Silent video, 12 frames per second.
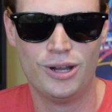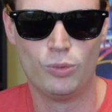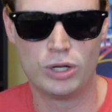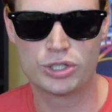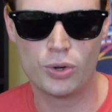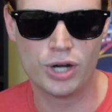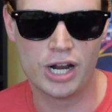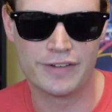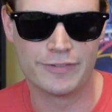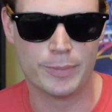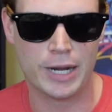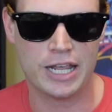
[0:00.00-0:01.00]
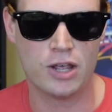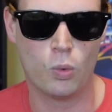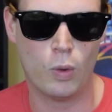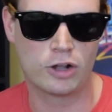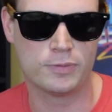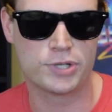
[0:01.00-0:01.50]
What's going on, everybody?
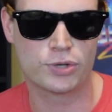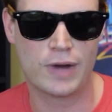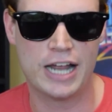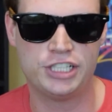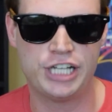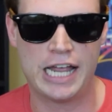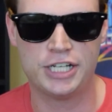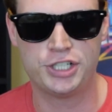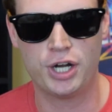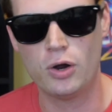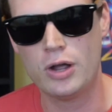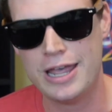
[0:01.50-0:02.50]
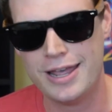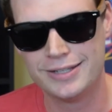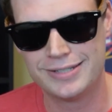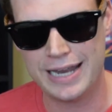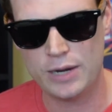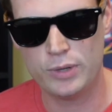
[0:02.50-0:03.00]
Welcome to the Rad Chad Show.
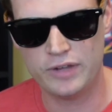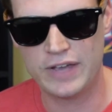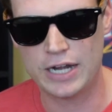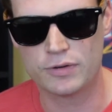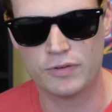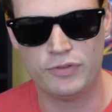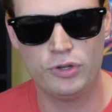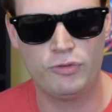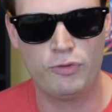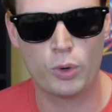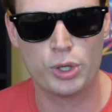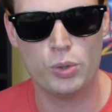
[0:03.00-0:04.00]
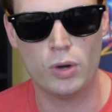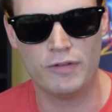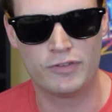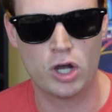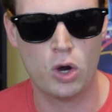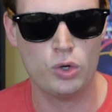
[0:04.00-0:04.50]
Today we've got a review for you
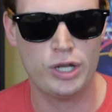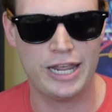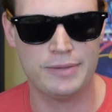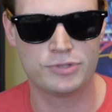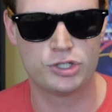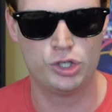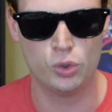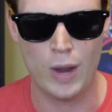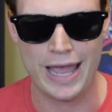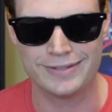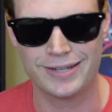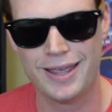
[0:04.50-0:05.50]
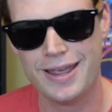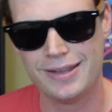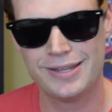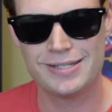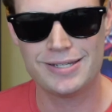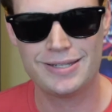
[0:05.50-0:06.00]
of Codenames Duet.
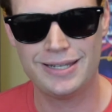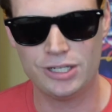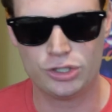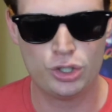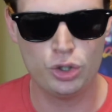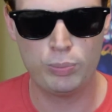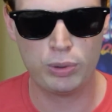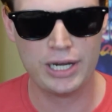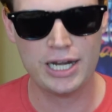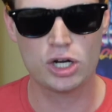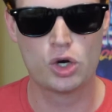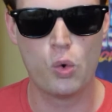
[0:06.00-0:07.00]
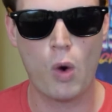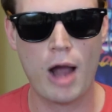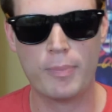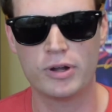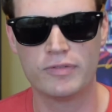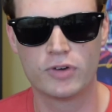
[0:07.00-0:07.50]
This is the two-player
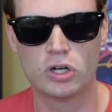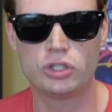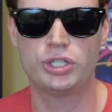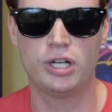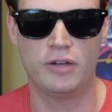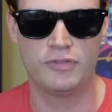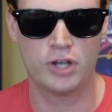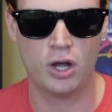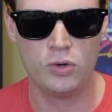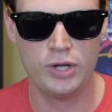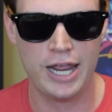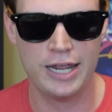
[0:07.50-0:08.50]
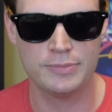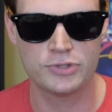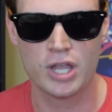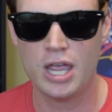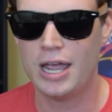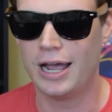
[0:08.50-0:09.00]
cooperative version of
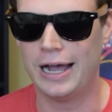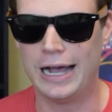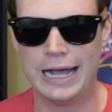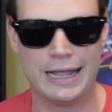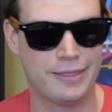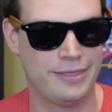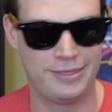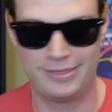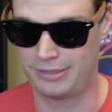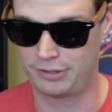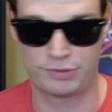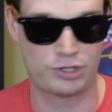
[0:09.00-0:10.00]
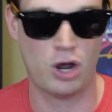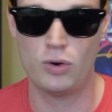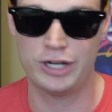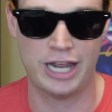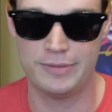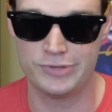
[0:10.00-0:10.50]
Codenames.
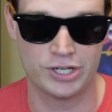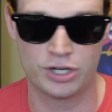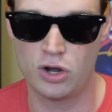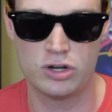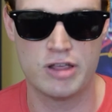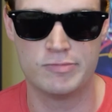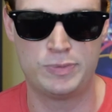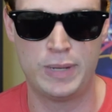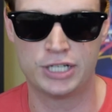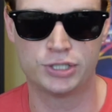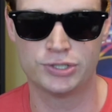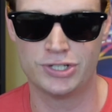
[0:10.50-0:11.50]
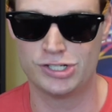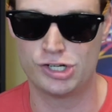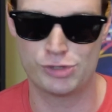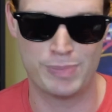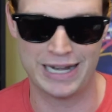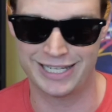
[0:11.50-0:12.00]
Codenames and Codenames Pictures has
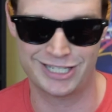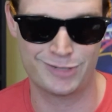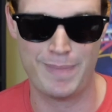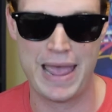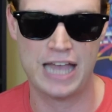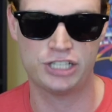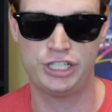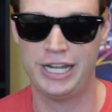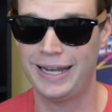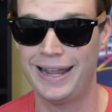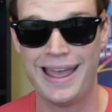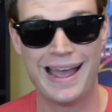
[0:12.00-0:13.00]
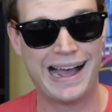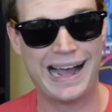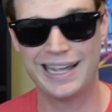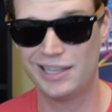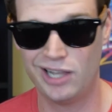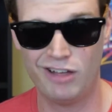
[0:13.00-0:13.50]
just been a smash hit.
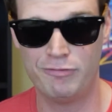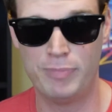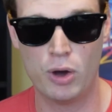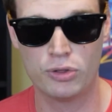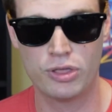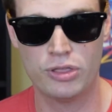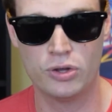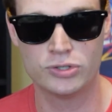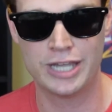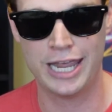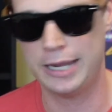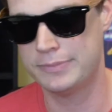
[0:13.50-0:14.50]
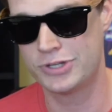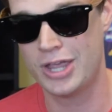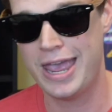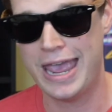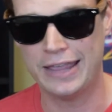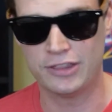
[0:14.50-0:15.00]
I love both of those games,
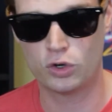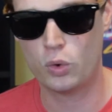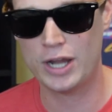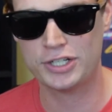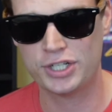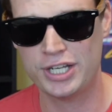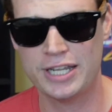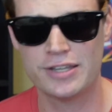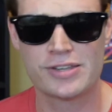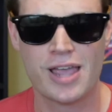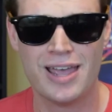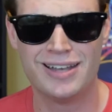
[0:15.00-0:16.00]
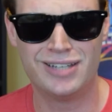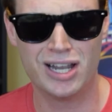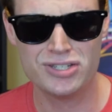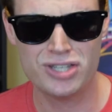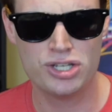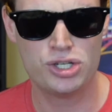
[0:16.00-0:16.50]
and the question is,
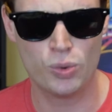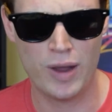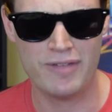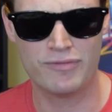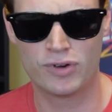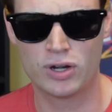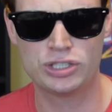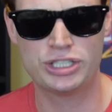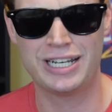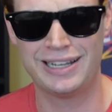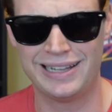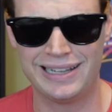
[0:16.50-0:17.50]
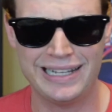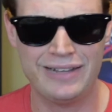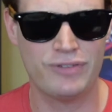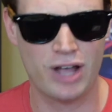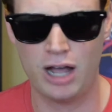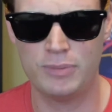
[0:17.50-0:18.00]
does the Duet version
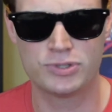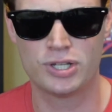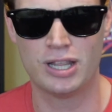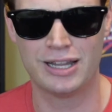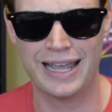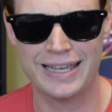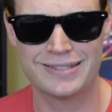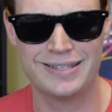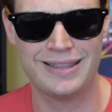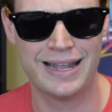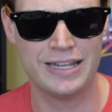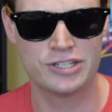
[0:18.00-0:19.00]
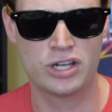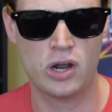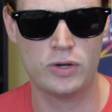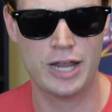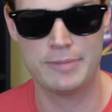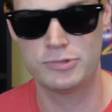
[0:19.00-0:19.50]
live up to the legacy that is
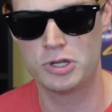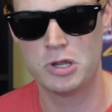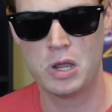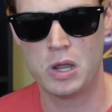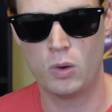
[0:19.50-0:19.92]
Codenames?